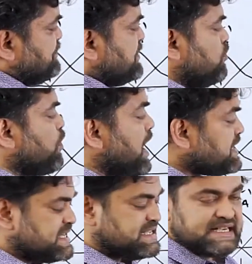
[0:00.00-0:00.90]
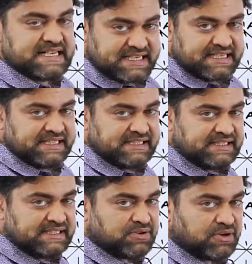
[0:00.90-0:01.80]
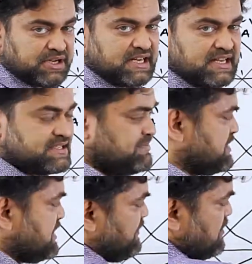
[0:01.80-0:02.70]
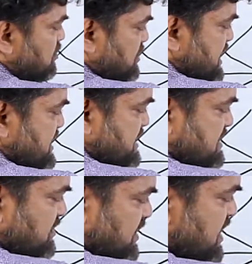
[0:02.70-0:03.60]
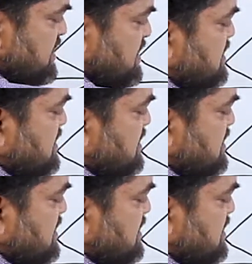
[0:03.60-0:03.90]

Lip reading: 180 degree, rotational symmetry, if I rotate it, okay?